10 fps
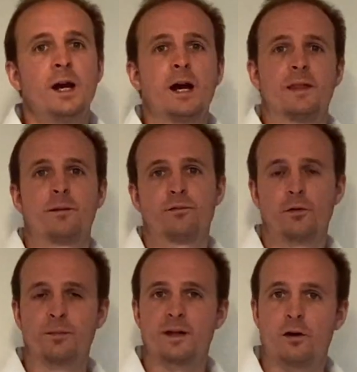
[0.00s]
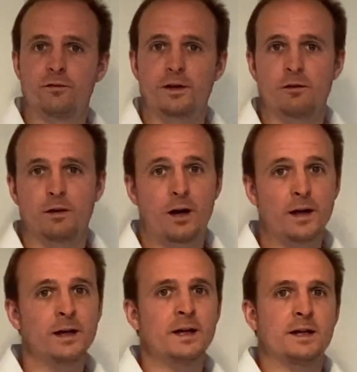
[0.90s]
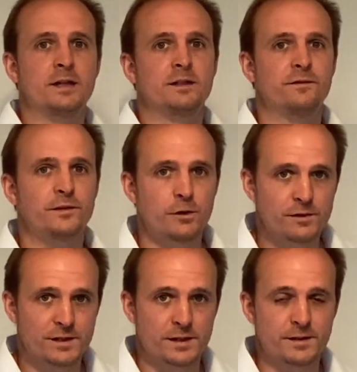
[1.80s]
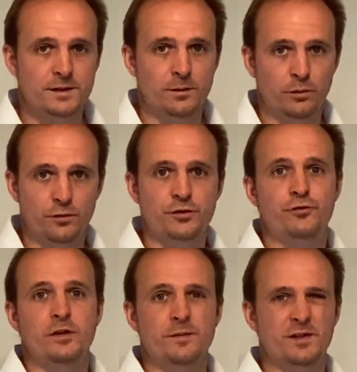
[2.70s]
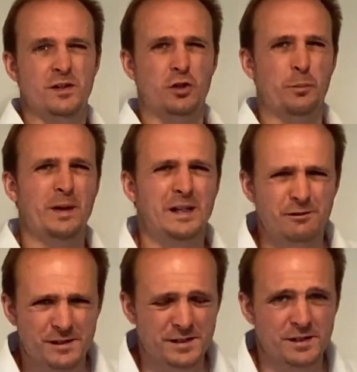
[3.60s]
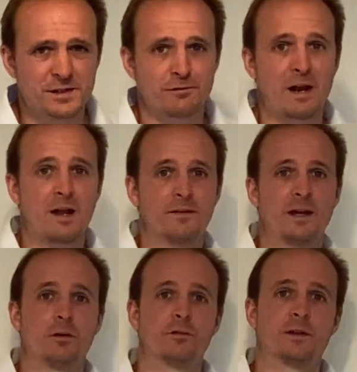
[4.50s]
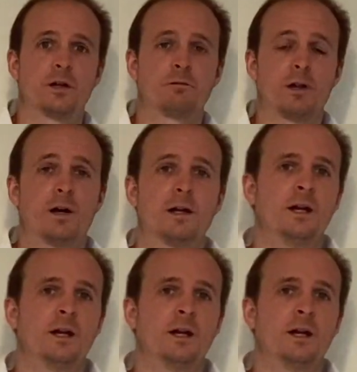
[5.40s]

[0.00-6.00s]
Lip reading: and then from the alveoli it diffuses into the bloodstream, so the capillaries that surround the alveoli.